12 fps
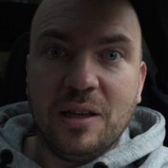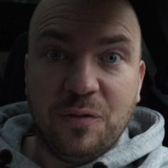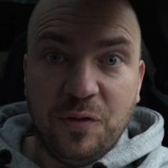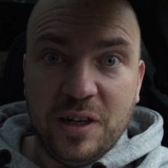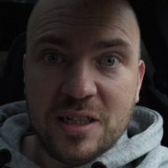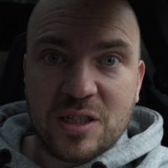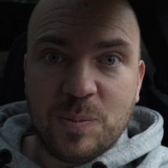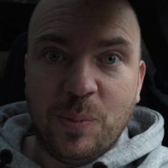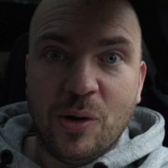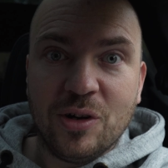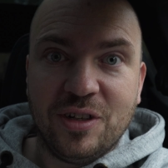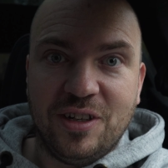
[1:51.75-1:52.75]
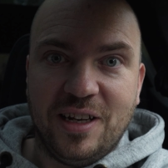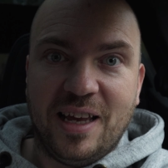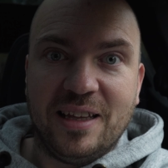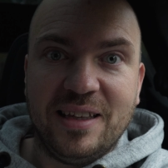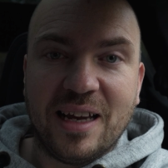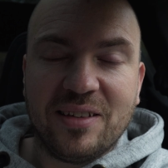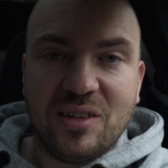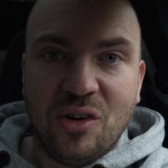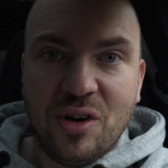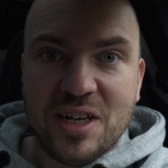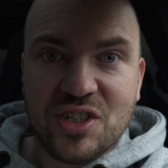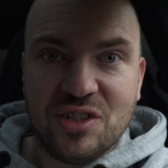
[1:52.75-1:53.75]
It feels sporty and the
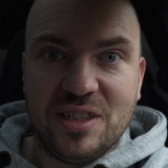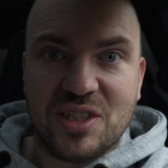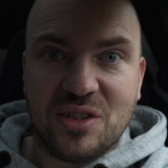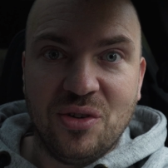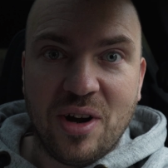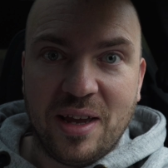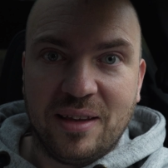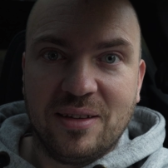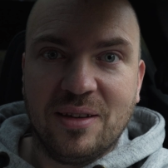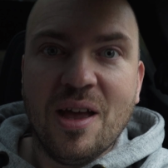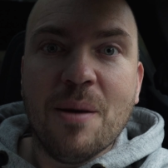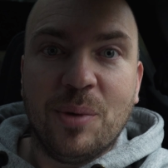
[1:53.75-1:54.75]
acceleration is great,